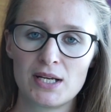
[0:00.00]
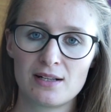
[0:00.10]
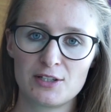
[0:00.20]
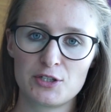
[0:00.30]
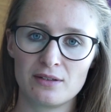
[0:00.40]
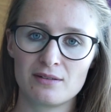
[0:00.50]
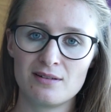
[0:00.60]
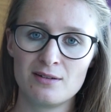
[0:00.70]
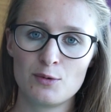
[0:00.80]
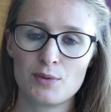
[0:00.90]
grammatical
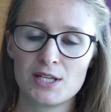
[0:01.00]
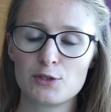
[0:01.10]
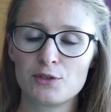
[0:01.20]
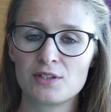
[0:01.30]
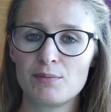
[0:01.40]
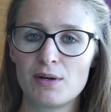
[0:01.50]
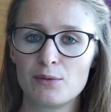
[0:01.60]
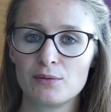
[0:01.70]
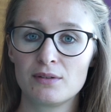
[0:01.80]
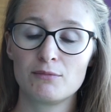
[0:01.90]
gender. We
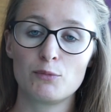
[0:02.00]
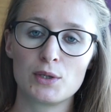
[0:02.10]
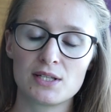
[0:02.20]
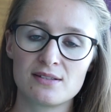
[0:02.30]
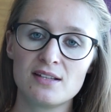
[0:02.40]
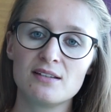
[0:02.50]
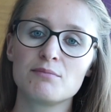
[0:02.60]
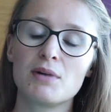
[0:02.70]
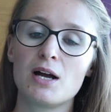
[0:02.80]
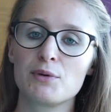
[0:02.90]
talked about what is
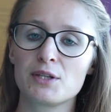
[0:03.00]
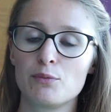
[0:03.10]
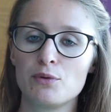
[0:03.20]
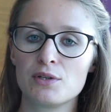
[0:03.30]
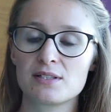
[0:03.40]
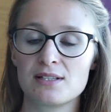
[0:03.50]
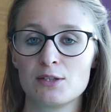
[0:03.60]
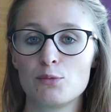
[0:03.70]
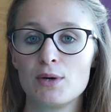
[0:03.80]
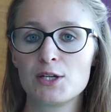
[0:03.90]
it, how it
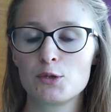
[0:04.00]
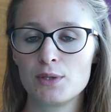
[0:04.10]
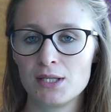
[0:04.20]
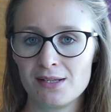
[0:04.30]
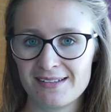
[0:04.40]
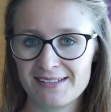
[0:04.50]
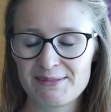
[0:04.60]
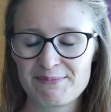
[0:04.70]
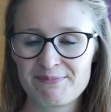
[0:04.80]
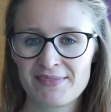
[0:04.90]
works, and why do we
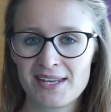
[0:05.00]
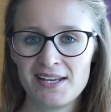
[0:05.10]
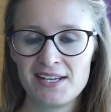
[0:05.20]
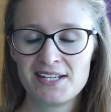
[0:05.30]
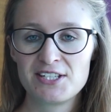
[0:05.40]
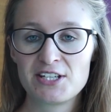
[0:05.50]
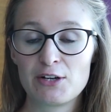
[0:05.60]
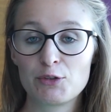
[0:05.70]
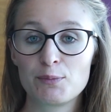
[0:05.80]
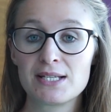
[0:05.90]
need it.
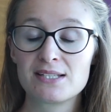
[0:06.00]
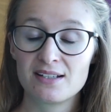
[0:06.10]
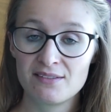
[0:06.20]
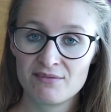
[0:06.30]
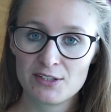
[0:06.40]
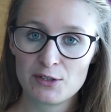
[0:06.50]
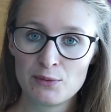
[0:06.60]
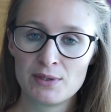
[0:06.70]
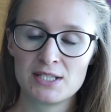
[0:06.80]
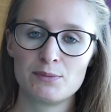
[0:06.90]
Check out my second
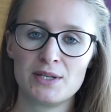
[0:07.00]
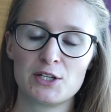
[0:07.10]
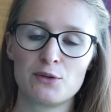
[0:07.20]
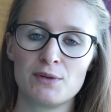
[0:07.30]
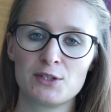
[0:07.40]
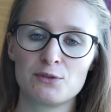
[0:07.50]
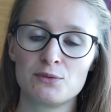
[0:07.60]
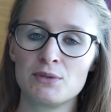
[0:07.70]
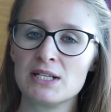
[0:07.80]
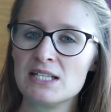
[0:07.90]
video as we are
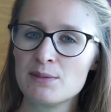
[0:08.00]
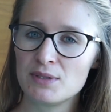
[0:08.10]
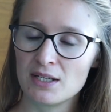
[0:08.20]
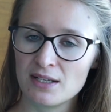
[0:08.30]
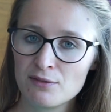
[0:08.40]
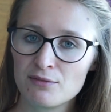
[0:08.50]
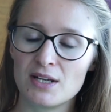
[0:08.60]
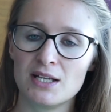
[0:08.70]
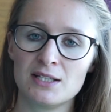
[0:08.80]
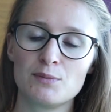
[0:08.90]
going to do a deep
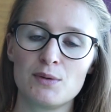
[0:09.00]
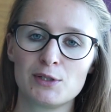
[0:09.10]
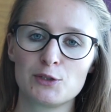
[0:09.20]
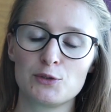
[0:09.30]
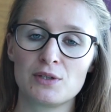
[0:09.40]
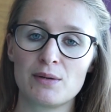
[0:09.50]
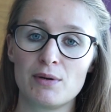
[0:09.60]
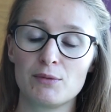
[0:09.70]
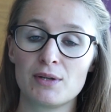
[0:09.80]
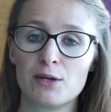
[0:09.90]
dive and we will
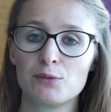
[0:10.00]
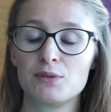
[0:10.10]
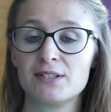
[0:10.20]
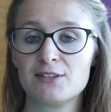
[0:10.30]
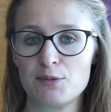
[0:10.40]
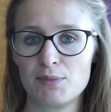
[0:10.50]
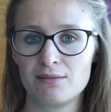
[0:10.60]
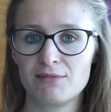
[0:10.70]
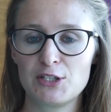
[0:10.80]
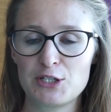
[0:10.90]
talk about how to
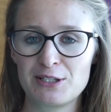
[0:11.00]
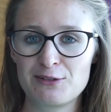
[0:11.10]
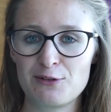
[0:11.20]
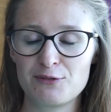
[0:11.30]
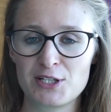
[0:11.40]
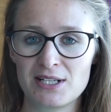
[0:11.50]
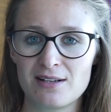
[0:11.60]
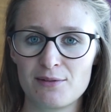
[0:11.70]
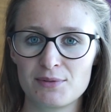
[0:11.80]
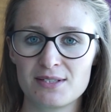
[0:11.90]
determine the gender
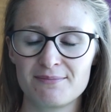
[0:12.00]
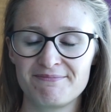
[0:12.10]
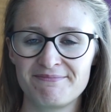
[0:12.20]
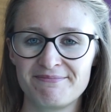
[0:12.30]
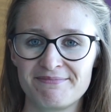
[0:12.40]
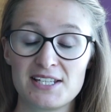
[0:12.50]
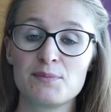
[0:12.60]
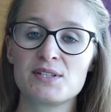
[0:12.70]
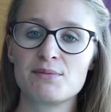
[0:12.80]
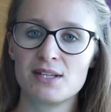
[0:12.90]
of Czech nouns.
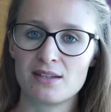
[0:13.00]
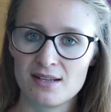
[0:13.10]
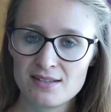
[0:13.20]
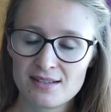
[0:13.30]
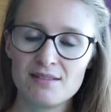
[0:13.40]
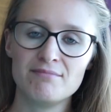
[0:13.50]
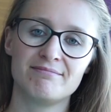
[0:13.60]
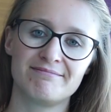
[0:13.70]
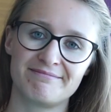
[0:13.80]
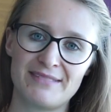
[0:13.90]
Zatím se mějte
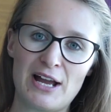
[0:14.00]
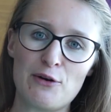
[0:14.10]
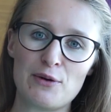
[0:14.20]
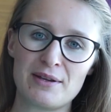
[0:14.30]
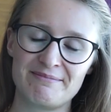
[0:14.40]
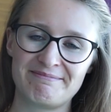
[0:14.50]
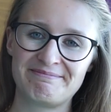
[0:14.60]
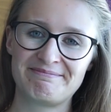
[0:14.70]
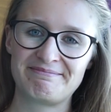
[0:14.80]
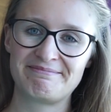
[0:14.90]
hezky, ahoj!